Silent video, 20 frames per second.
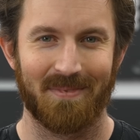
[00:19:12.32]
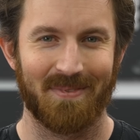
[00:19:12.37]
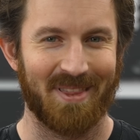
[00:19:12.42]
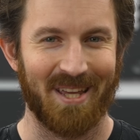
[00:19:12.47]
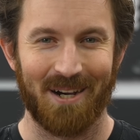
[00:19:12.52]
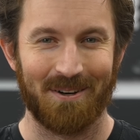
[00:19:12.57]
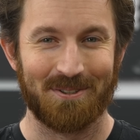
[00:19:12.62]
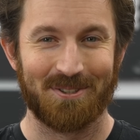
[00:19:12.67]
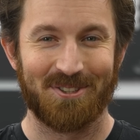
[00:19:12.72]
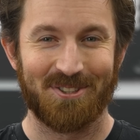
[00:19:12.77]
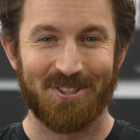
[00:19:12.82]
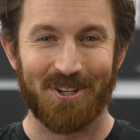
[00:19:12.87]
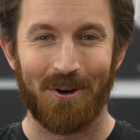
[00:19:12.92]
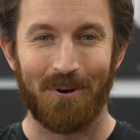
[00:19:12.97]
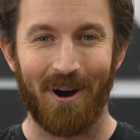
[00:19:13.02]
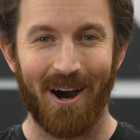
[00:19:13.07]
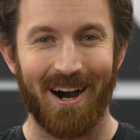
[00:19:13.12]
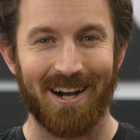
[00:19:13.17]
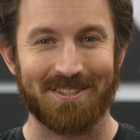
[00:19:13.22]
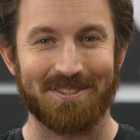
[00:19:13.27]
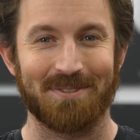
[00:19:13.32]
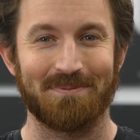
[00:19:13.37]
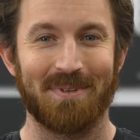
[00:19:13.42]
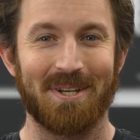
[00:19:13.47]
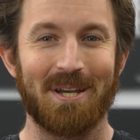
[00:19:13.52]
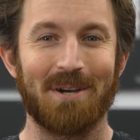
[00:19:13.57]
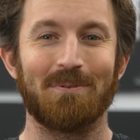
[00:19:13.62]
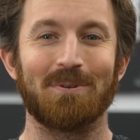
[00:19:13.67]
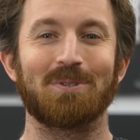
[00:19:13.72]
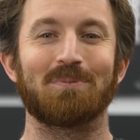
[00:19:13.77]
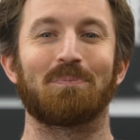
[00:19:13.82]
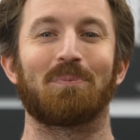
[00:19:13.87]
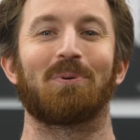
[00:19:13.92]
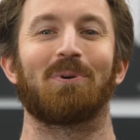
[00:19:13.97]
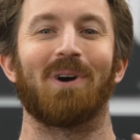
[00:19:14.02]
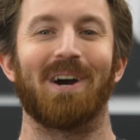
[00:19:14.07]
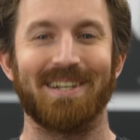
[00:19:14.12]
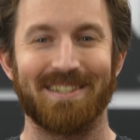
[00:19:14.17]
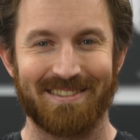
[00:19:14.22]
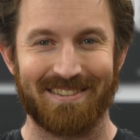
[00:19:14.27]
That was so awesome. It was
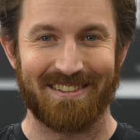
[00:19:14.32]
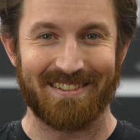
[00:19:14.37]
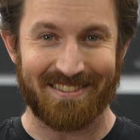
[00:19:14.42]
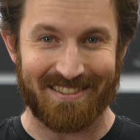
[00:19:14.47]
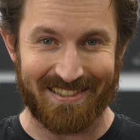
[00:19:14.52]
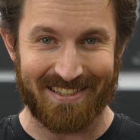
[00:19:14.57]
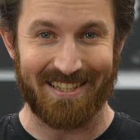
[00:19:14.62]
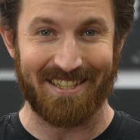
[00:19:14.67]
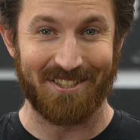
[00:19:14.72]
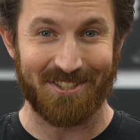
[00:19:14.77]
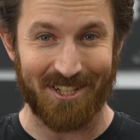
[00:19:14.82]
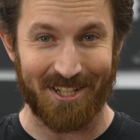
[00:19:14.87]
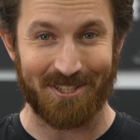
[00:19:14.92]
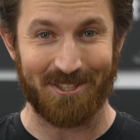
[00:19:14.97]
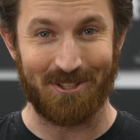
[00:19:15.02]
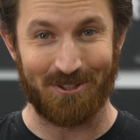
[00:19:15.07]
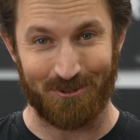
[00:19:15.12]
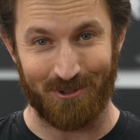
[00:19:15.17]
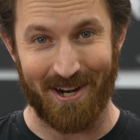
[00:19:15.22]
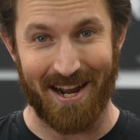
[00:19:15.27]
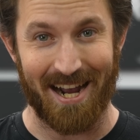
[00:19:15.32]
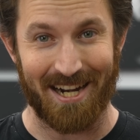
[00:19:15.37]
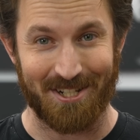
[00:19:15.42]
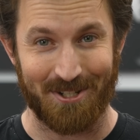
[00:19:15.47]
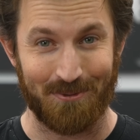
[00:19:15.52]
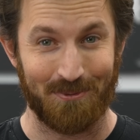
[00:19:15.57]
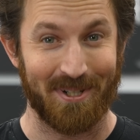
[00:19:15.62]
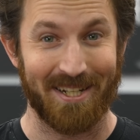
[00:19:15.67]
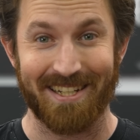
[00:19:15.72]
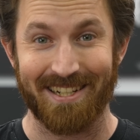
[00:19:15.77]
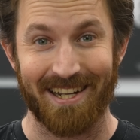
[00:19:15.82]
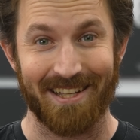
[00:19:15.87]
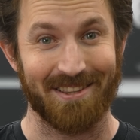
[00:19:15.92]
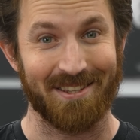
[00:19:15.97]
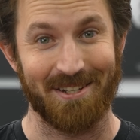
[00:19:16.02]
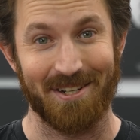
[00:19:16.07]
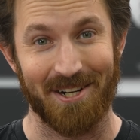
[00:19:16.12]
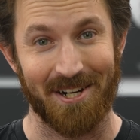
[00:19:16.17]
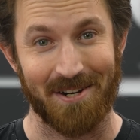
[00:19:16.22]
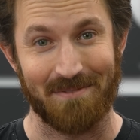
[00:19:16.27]
priceless seeing Jesse's reaction when he got
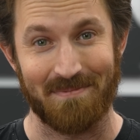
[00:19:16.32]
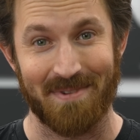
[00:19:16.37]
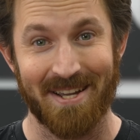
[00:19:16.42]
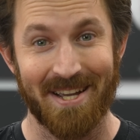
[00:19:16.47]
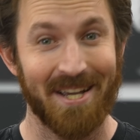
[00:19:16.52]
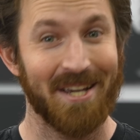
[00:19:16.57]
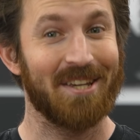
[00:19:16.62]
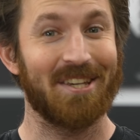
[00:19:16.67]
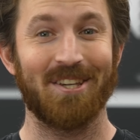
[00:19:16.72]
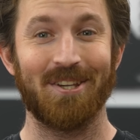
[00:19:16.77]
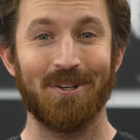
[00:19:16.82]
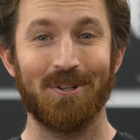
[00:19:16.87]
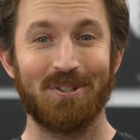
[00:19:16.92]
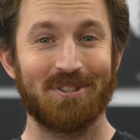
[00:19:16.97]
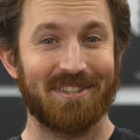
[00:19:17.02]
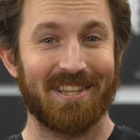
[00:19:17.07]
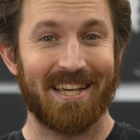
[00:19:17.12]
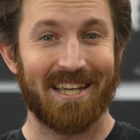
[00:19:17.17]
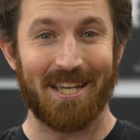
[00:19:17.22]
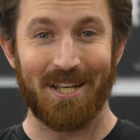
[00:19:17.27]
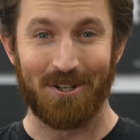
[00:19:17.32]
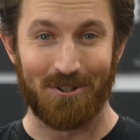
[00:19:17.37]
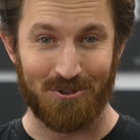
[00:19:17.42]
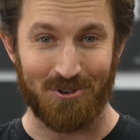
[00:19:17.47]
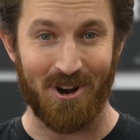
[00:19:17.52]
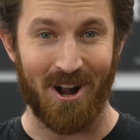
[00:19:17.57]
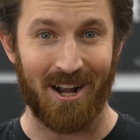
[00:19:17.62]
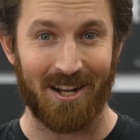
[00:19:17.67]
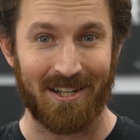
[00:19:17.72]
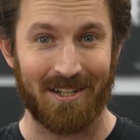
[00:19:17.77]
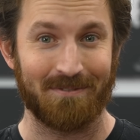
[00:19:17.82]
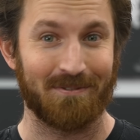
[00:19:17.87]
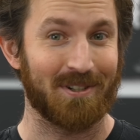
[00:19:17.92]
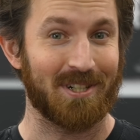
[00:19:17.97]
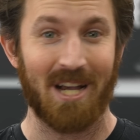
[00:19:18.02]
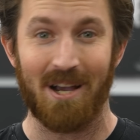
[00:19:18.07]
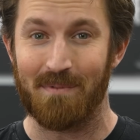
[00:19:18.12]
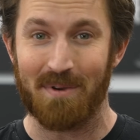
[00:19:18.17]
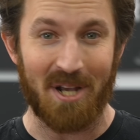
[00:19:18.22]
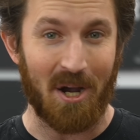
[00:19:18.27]
the arm. Huge thank you to Naraka for
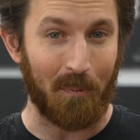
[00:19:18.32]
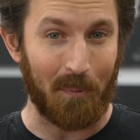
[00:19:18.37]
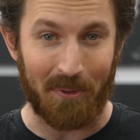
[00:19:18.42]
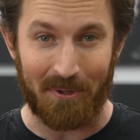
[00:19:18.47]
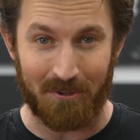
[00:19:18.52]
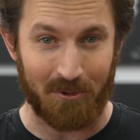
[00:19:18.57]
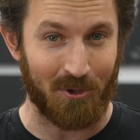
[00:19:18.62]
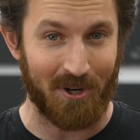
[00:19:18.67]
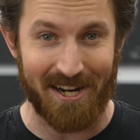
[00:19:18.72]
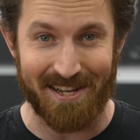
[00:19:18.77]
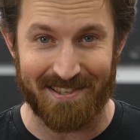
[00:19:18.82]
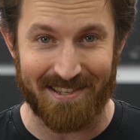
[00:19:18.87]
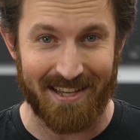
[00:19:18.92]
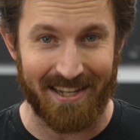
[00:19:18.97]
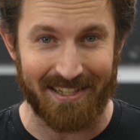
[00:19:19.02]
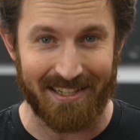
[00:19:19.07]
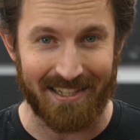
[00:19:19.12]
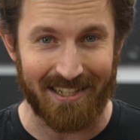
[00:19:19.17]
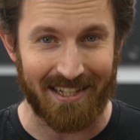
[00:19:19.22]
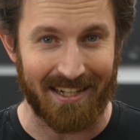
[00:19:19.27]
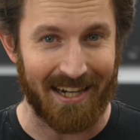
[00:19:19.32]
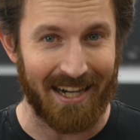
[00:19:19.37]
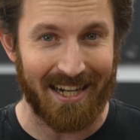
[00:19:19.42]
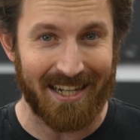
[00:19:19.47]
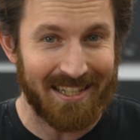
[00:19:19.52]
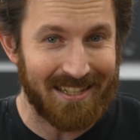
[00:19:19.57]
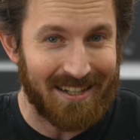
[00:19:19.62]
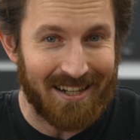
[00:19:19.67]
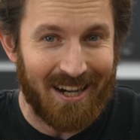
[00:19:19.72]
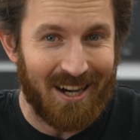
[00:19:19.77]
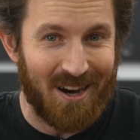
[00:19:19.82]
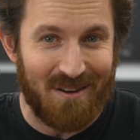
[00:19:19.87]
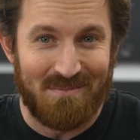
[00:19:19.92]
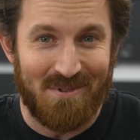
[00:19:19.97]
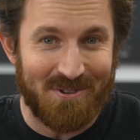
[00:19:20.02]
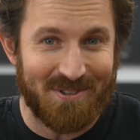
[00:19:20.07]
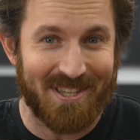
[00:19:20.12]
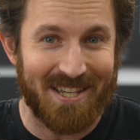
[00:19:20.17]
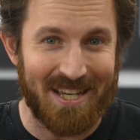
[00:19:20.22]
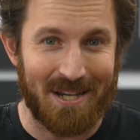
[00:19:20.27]
coming up with this crazy idea. I
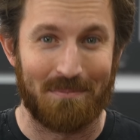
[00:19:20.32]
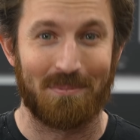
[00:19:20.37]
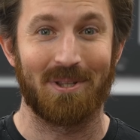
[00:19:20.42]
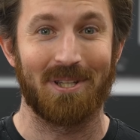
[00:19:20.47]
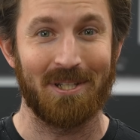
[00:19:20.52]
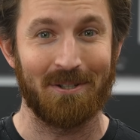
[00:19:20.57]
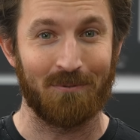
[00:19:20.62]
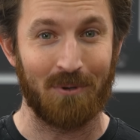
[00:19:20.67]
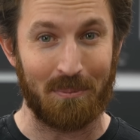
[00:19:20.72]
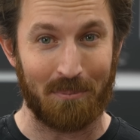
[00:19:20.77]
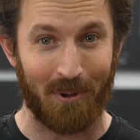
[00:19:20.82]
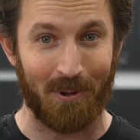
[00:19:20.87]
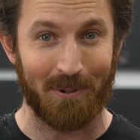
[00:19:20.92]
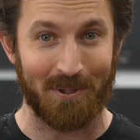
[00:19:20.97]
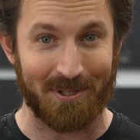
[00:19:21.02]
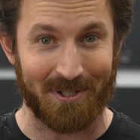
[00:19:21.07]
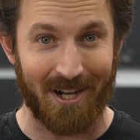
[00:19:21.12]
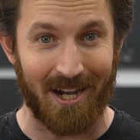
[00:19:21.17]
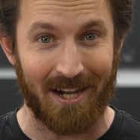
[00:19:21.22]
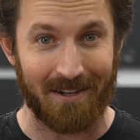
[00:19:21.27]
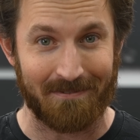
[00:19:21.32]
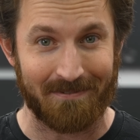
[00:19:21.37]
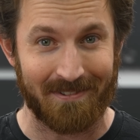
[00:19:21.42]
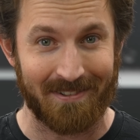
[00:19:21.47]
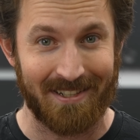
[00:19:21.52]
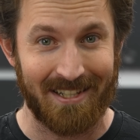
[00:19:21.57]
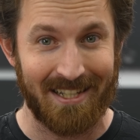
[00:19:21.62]
almost can't believe we pulled it off.